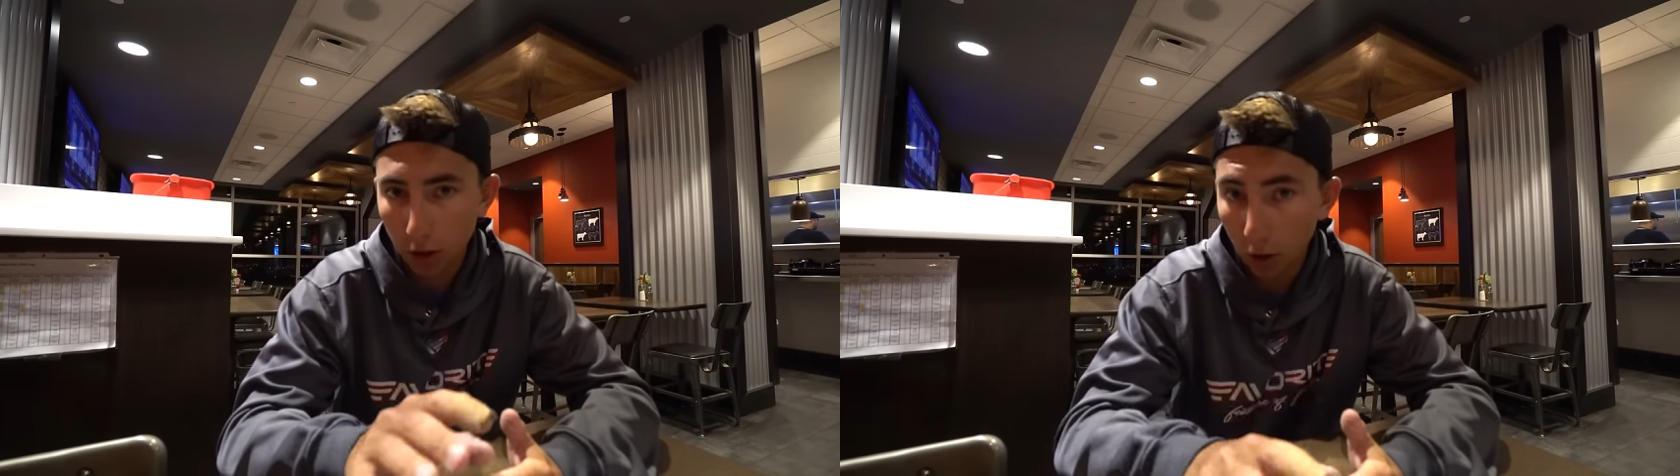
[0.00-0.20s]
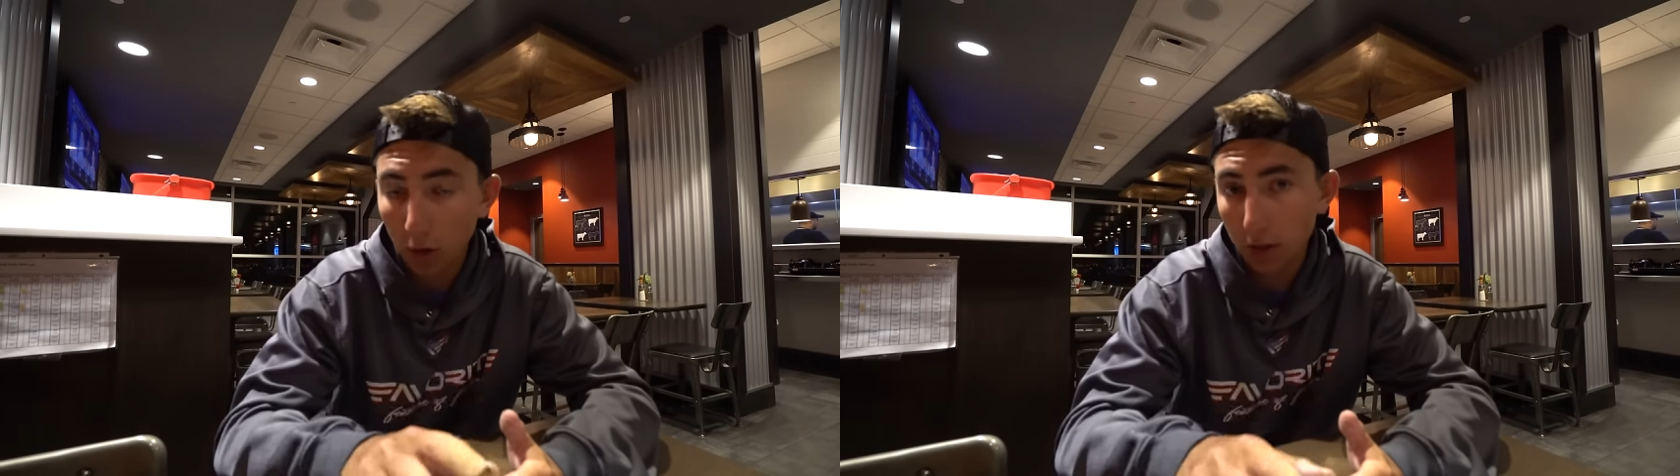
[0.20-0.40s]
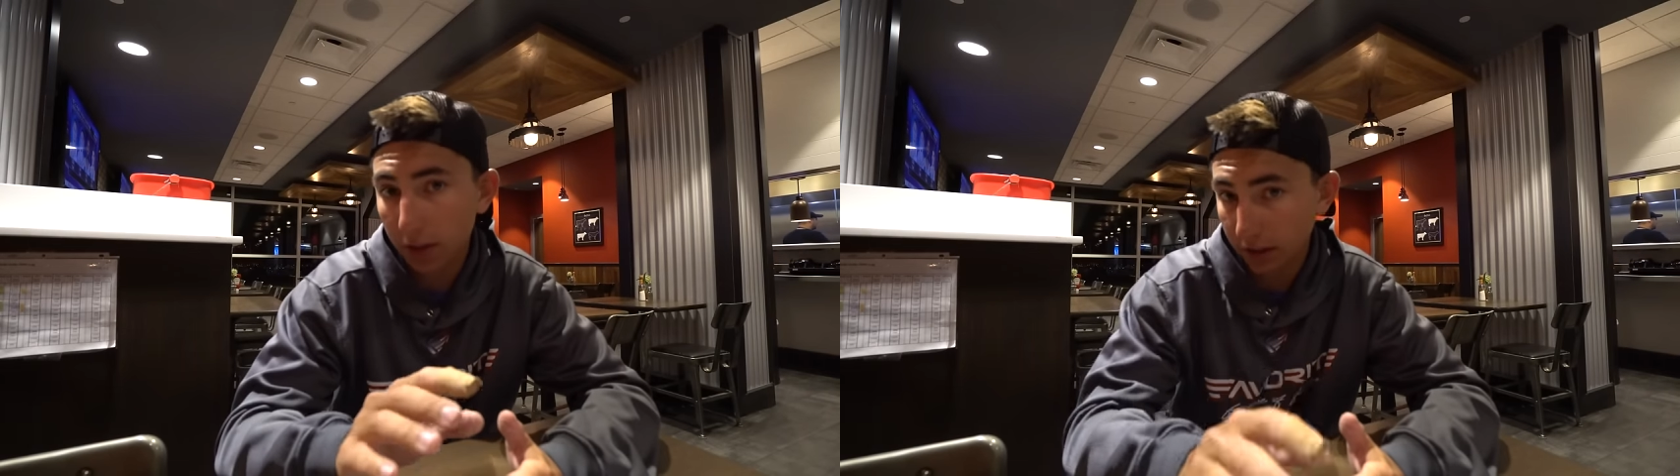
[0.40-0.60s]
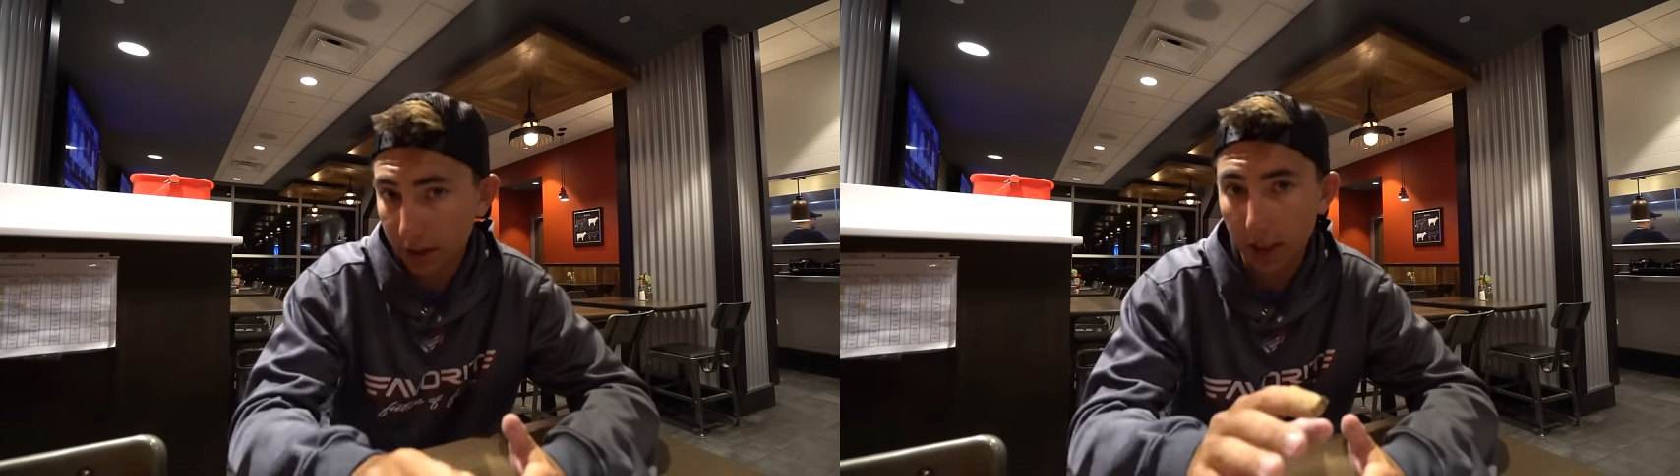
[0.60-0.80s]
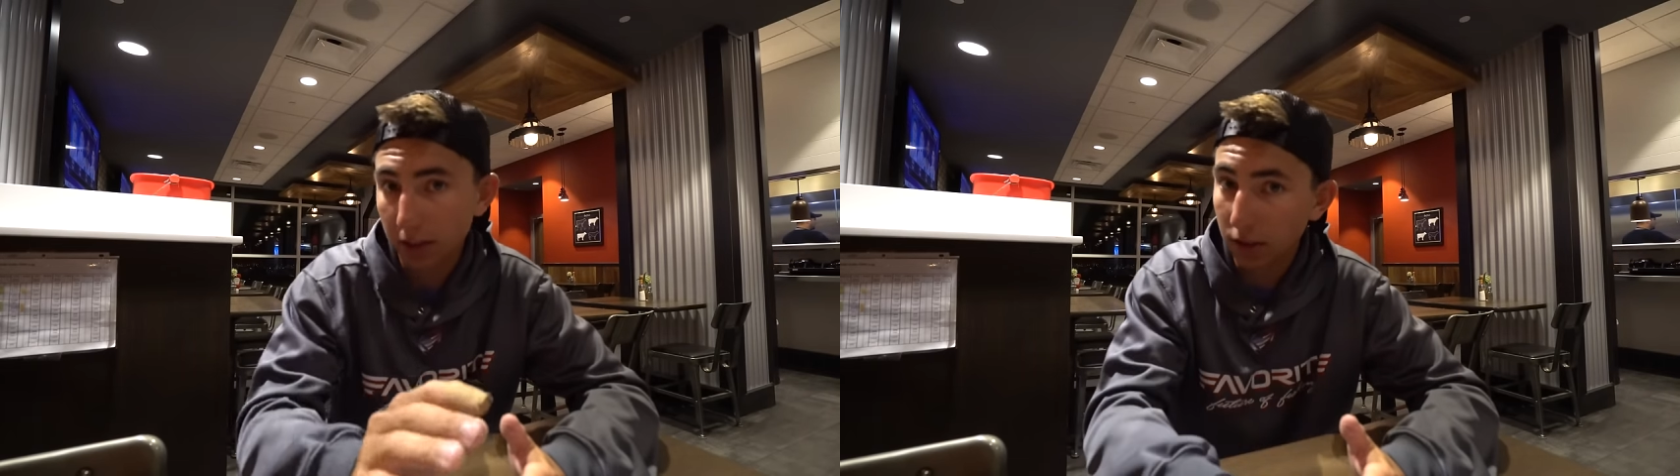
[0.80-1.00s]
goal is
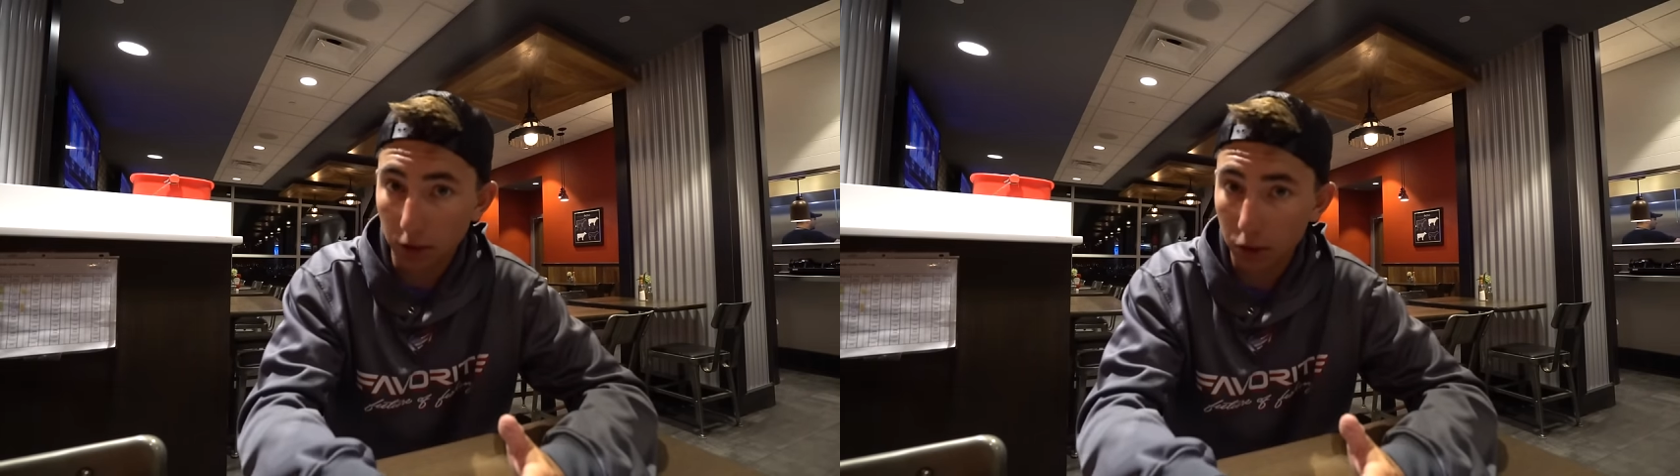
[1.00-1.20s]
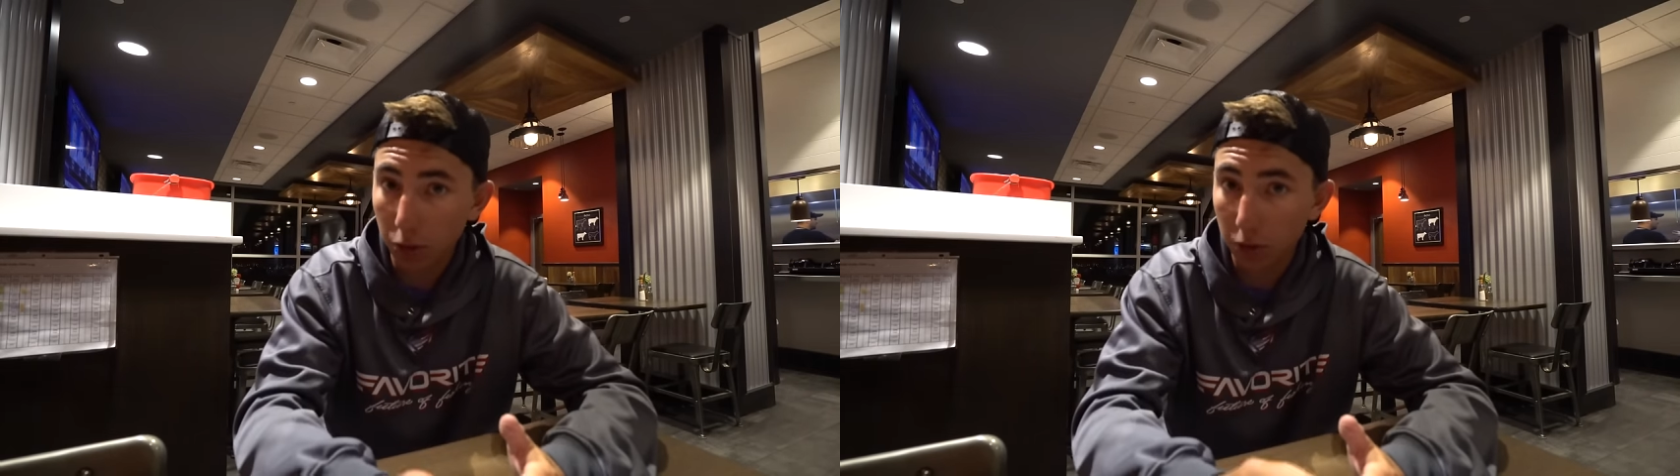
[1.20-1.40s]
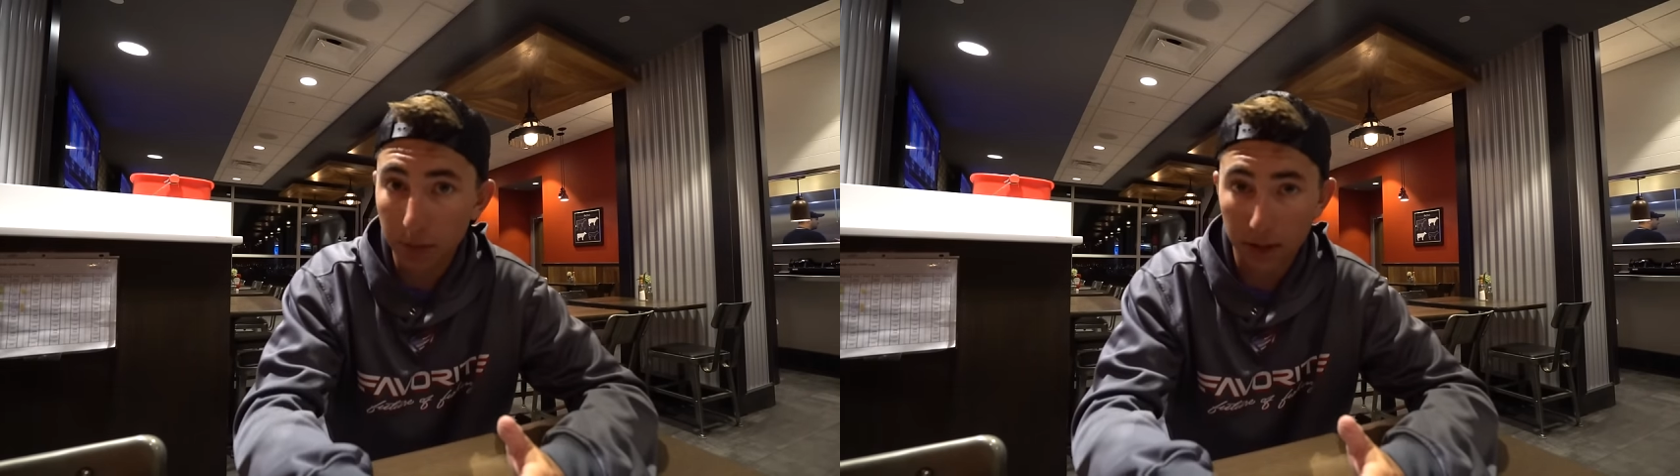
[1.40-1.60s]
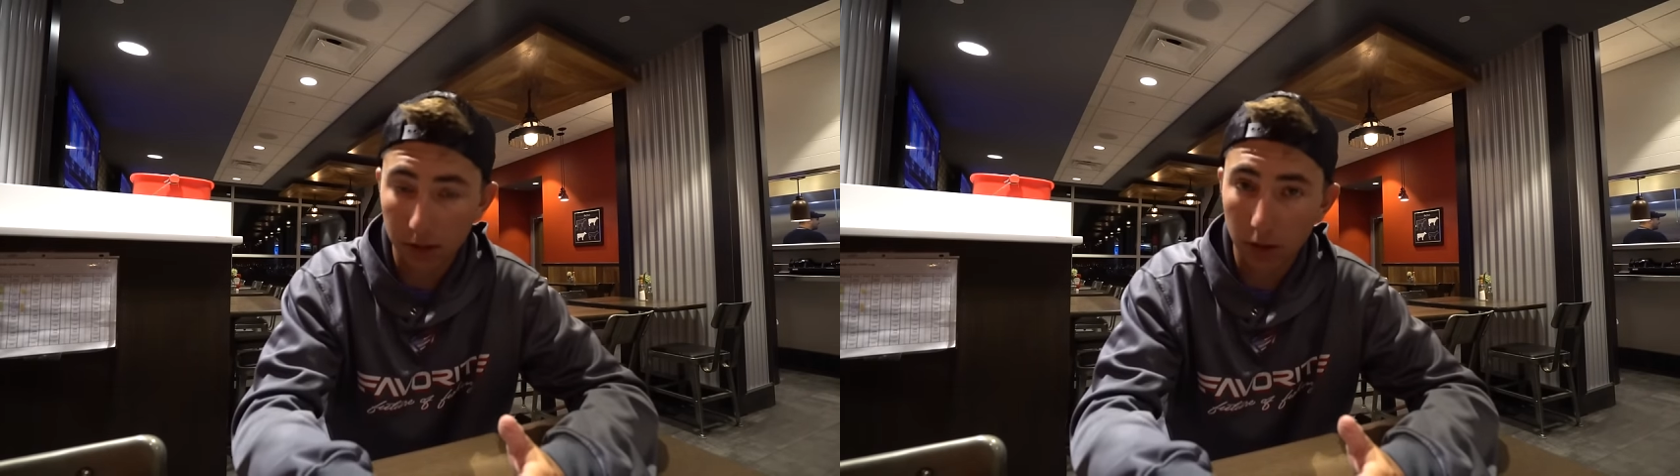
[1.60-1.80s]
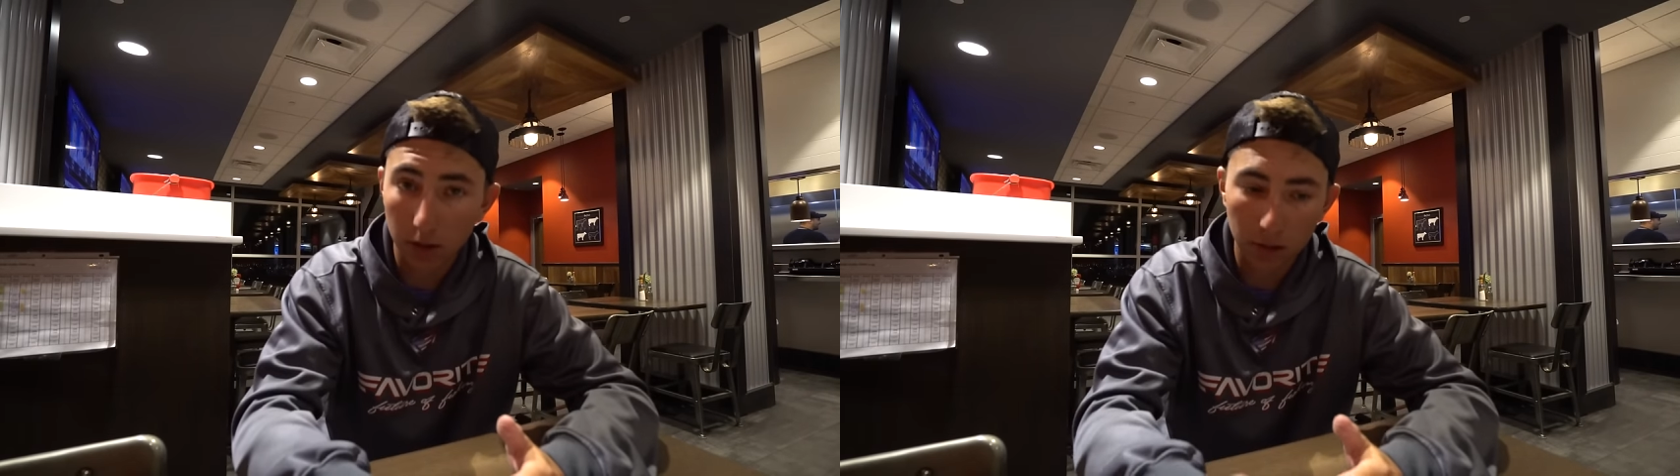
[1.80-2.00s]
to get to Duluth,
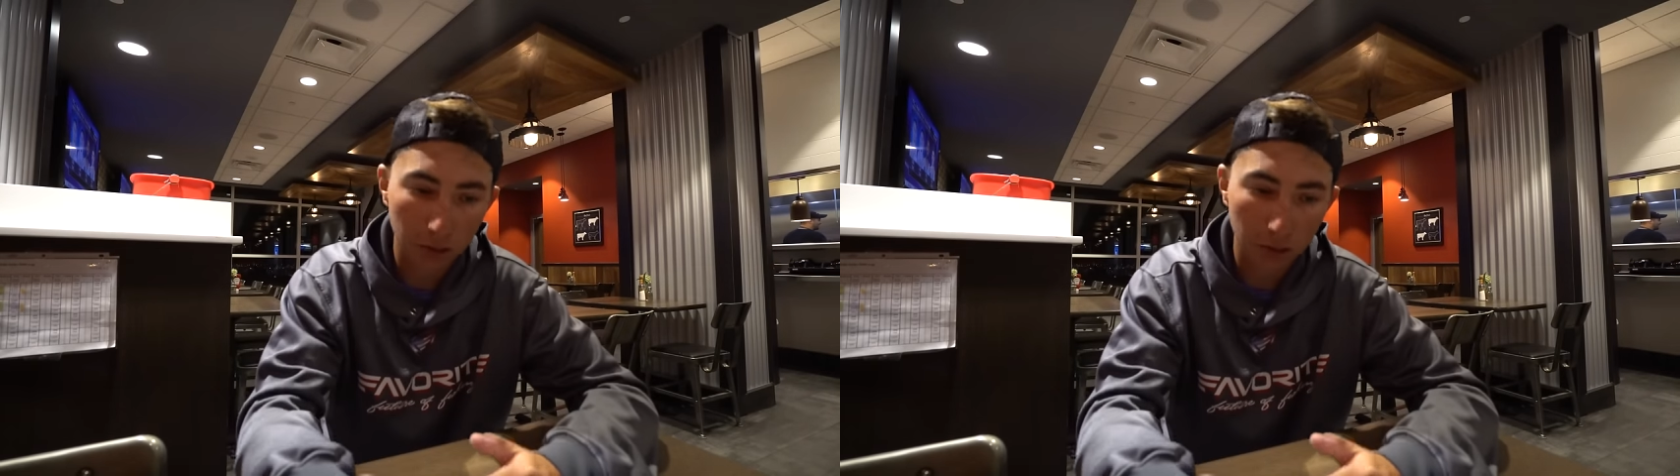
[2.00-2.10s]
Minnesota,